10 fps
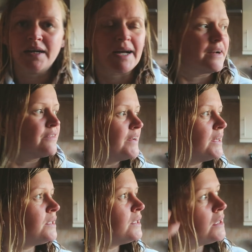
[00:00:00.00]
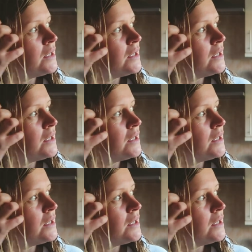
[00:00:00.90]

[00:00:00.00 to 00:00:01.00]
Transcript: I can feel.